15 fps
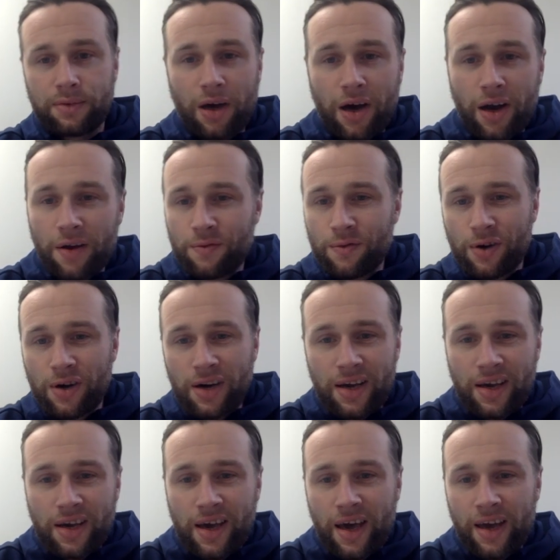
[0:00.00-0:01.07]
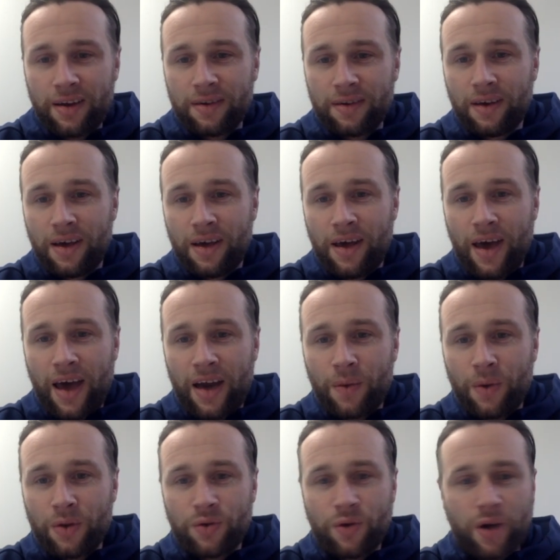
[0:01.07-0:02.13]
kind of really getting
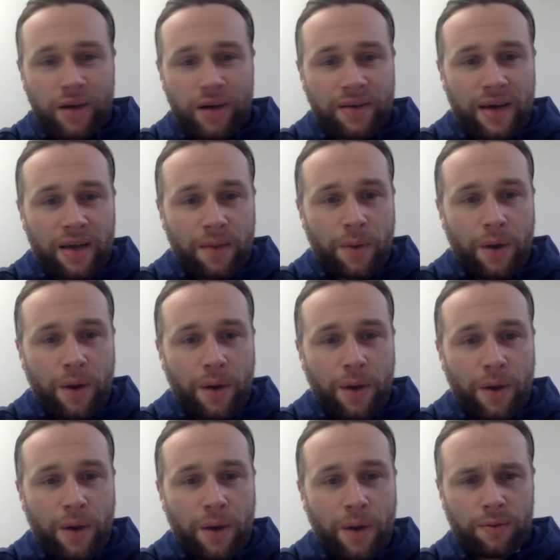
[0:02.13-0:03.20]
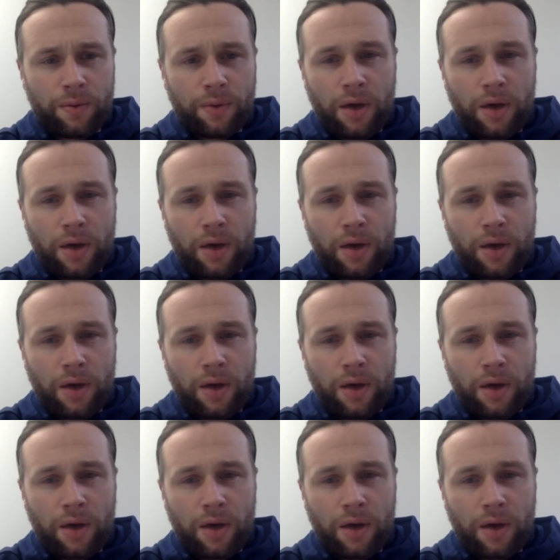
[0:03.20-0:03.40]
anyone trying to take the puck off them.